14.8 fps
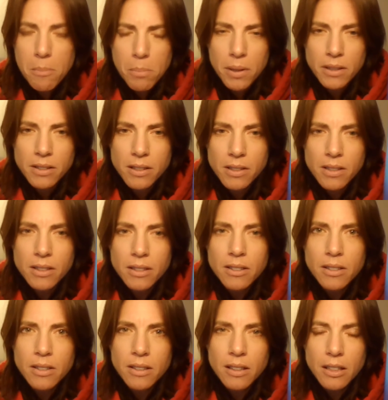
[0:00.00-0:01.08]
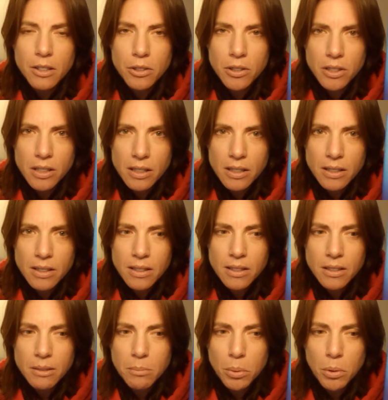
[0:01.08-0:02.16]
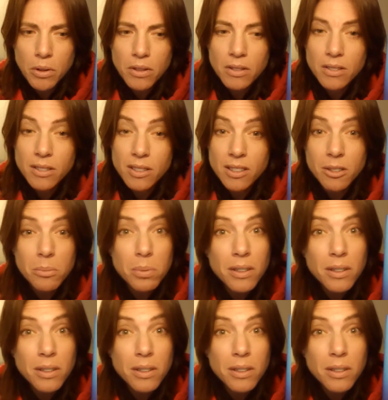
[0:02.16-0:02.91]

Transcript: But still interesting, still important, still